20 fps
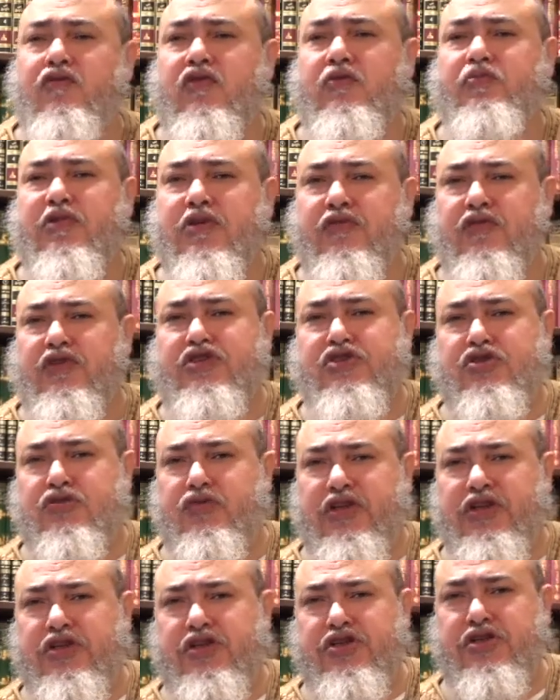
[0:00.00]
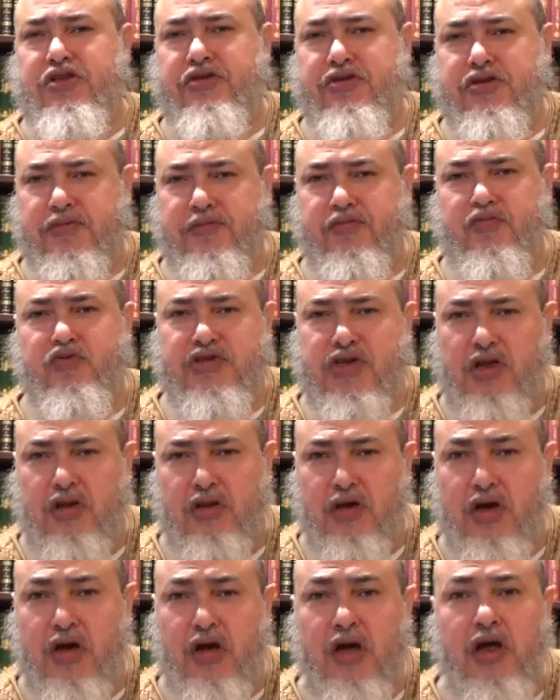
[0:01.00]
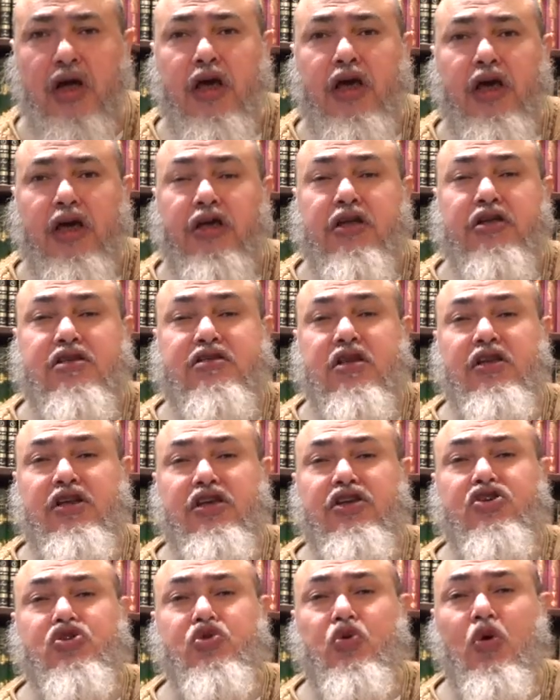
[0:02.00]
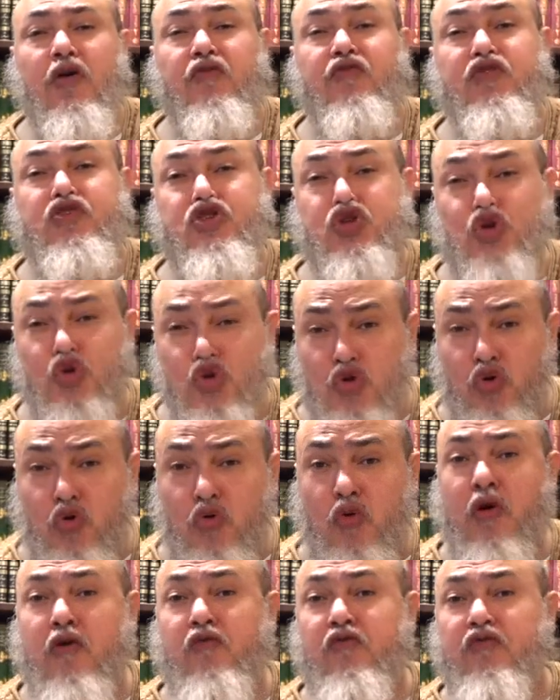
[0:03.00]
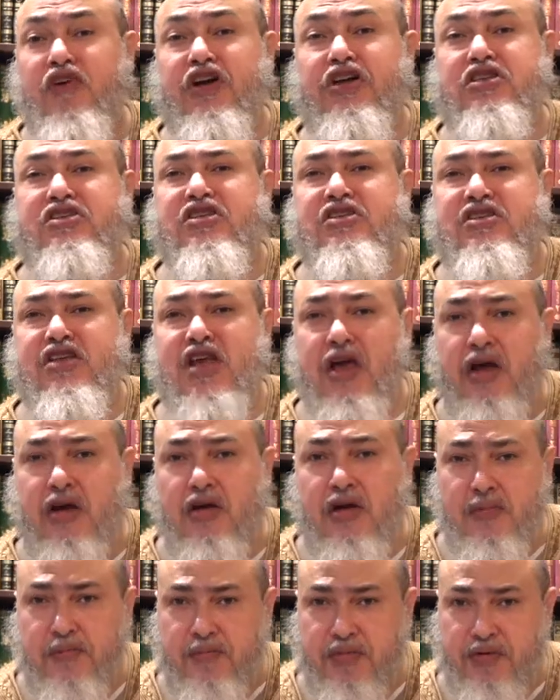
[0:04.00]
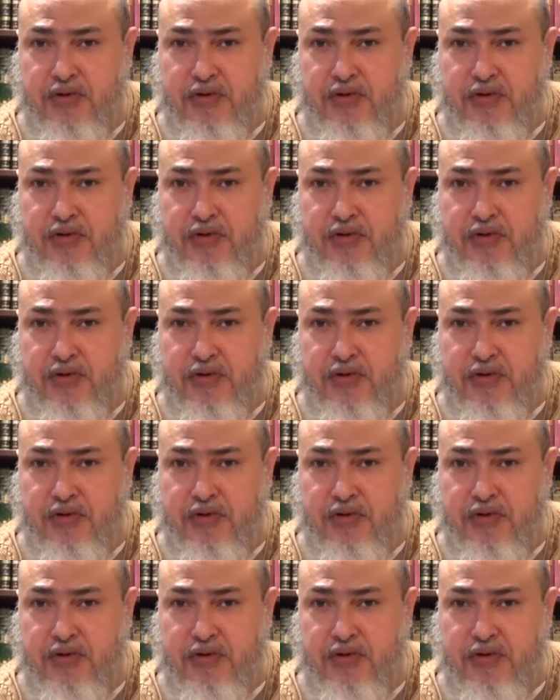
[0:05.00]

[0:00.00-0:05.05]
a privileged relationship with Allah. It is an issue of Jew versus Arab.